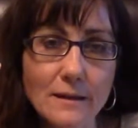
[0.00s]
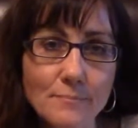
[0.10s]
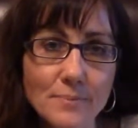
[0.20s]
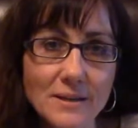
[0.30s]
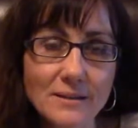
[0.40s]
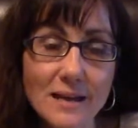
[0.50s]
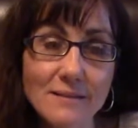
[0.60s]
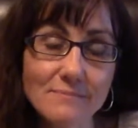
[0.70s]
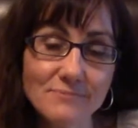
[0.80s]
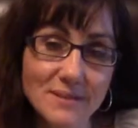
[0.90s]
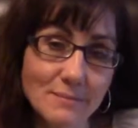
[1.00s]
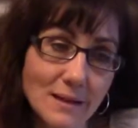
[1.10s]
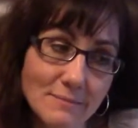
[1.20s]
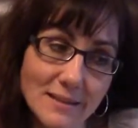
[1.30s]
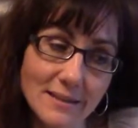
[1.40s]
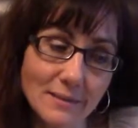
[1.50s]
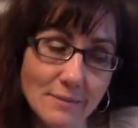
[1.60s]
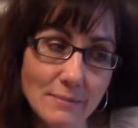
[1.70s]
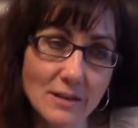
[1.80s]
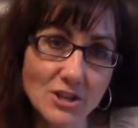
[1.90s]
But sometimes I think
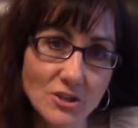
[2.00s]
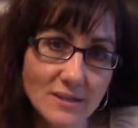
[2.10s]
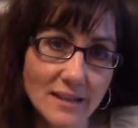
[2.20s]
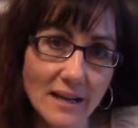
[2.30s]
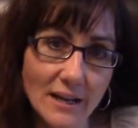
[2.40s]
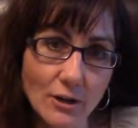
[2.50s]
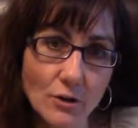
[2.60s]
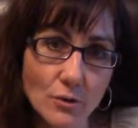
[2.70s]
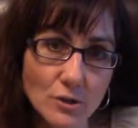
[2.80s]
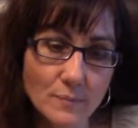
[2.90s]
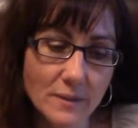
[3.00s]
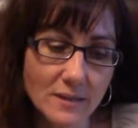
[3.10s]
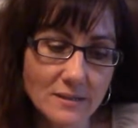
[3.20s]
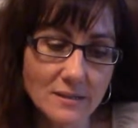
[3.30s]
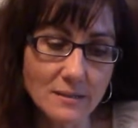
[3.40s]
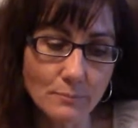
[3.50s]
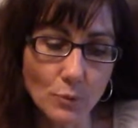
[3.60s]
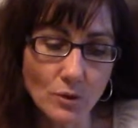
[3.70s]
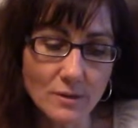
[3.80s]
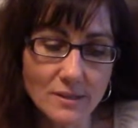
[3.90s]
maybe I should set higher goals because it's
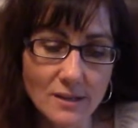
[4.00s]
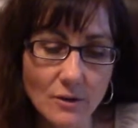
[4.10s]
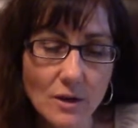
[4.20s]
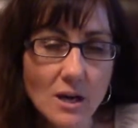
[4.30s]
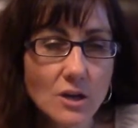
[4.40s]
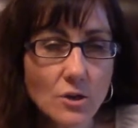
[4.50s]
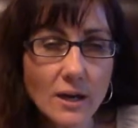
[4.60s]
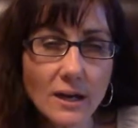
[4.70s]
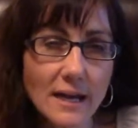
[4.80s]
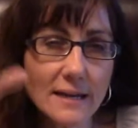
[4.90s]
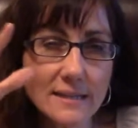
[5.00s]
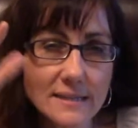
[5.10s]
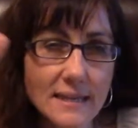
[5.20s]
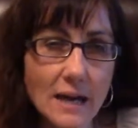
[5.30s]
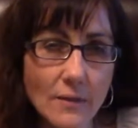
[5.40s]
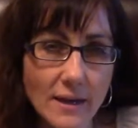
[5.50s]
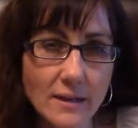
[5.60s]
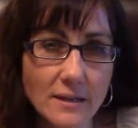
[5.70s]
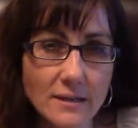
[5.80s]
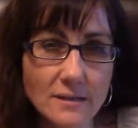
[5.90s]
important. So you got to kind of see how that
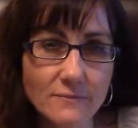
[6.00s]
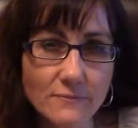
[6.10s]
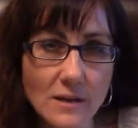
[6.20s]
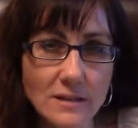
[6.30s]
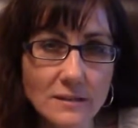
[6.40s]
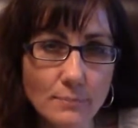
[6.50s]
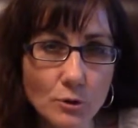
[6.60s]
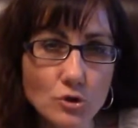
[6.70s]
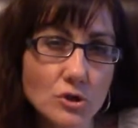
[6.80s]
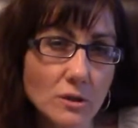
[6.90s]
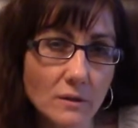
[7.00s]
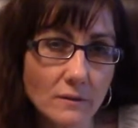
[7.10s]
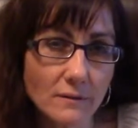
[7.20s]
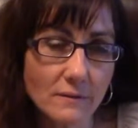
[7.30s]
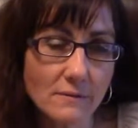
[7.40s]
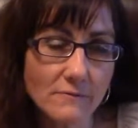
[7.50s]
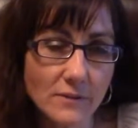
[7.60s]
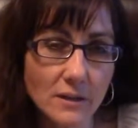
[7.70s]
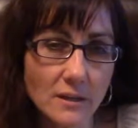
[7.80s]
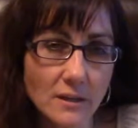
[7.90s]
is as a personal
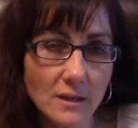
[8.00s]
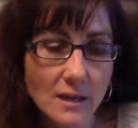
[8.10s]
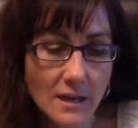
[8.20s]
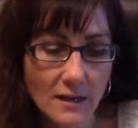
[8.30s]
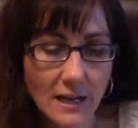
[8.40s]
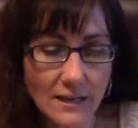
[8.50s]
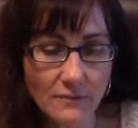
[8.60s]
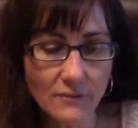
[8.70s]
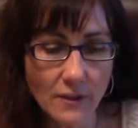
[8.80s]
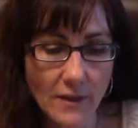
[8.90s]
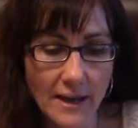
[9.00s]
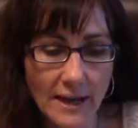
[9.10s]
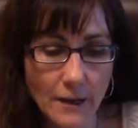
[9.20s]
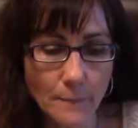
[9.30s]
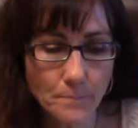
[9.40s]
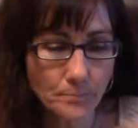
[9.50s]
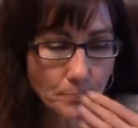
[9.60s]
feeling and kind of feel that out.